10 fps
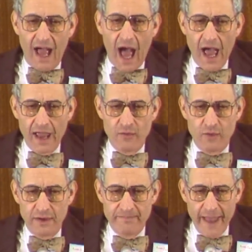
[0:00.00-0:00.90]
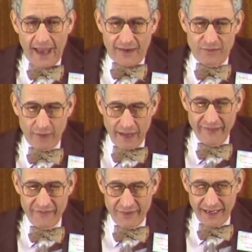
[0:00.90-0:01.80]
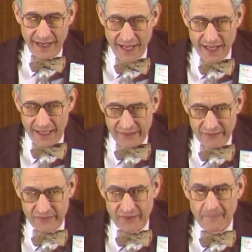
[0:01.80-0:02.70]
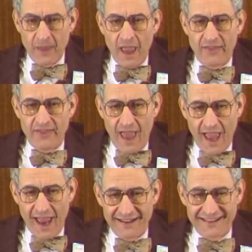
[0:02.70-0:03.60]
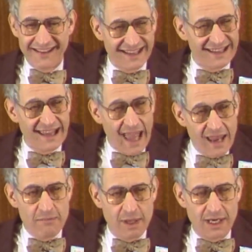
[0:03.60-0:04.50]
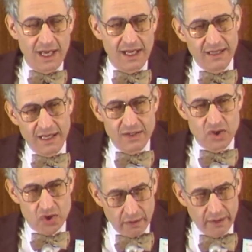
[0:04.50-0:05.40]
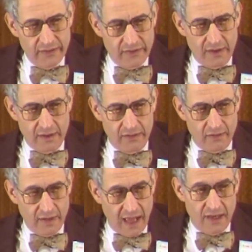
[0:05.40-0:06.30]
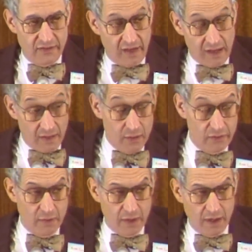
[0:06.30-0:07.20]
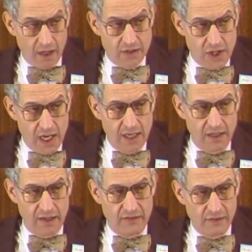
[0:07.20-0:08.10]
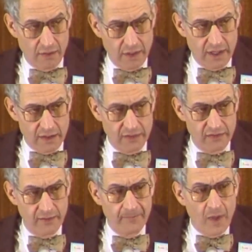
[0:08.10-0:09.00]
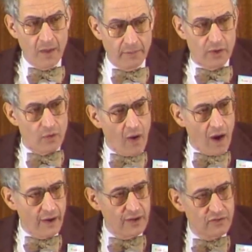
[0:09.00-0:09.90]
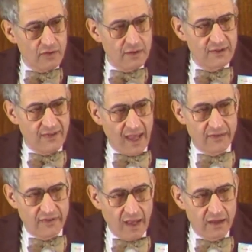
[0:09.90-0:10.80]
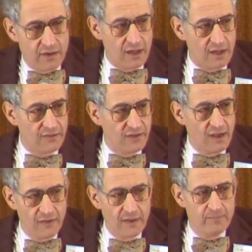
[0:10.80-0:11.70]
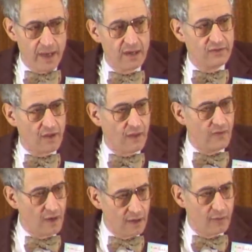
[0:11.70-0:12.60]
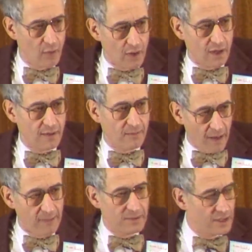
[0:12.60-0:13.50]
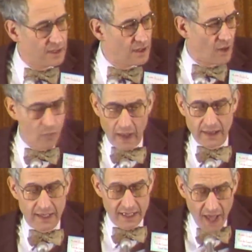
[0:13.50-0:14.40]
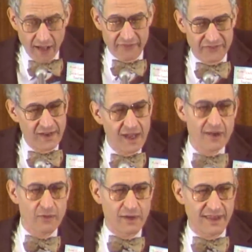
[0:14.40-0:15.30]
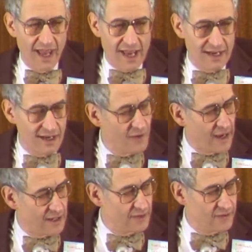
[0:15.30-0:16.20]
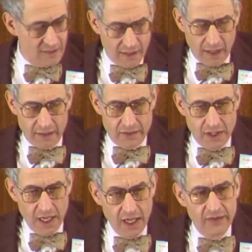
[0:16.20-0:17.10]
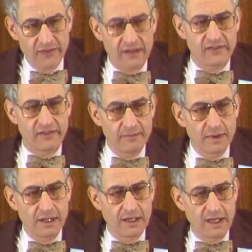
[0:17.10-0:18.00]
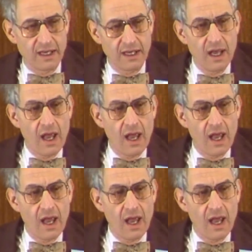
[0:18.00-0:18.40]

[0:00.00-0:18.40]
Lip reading: I would bet, whatever it is, that laymen in the insurance industry, that is to say, those who are not trained as lawyers, but who are insurance executives, if it bears on their work, probably know well enough what the Enloe-Edelson doctrine is. And similarly,